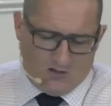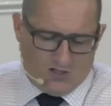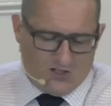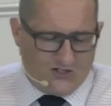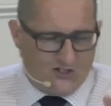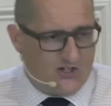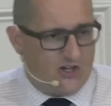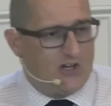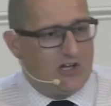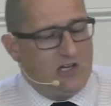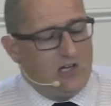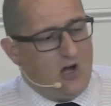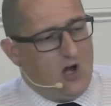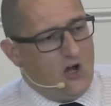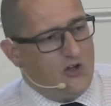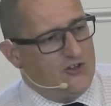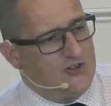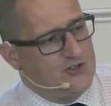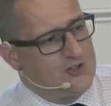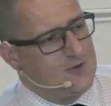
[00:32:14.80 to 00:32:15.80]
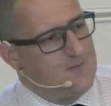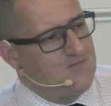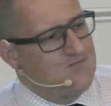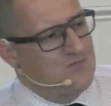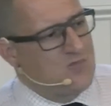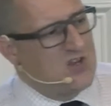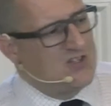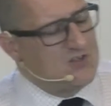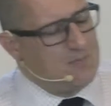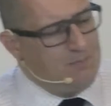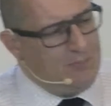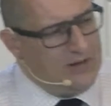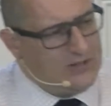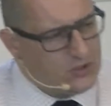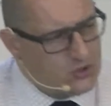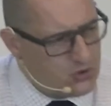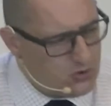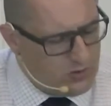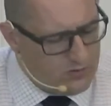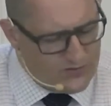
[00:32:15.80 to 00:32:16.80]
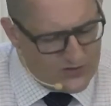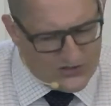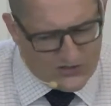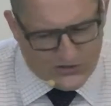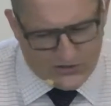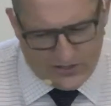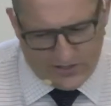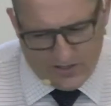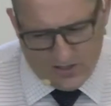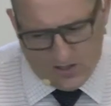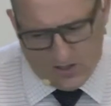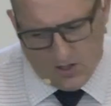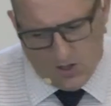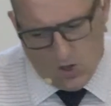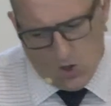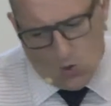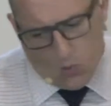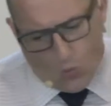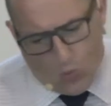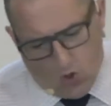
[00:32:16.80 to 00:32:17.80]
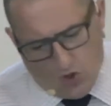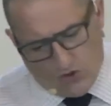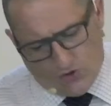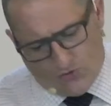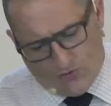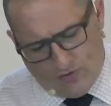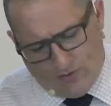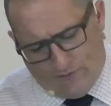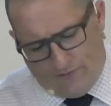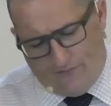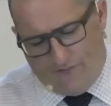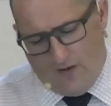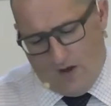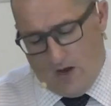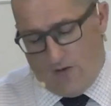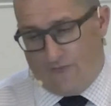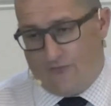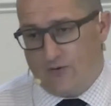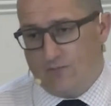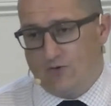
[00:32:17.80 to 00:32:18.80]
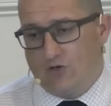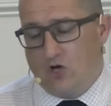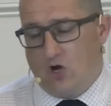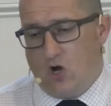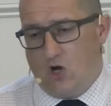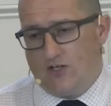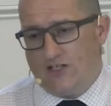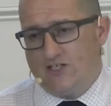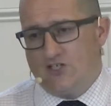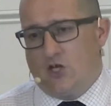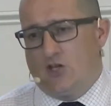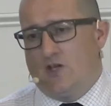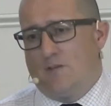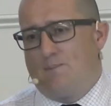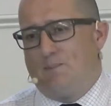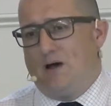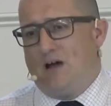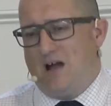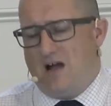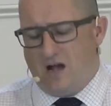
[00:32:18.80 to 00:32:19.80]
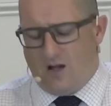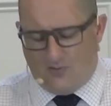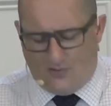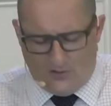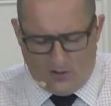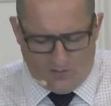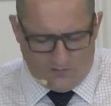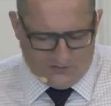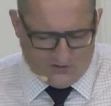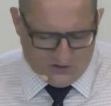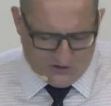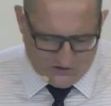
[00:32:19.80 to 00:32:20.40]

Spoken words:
Consider Lot as a picture of the sinner wandering far from God. He's on the path of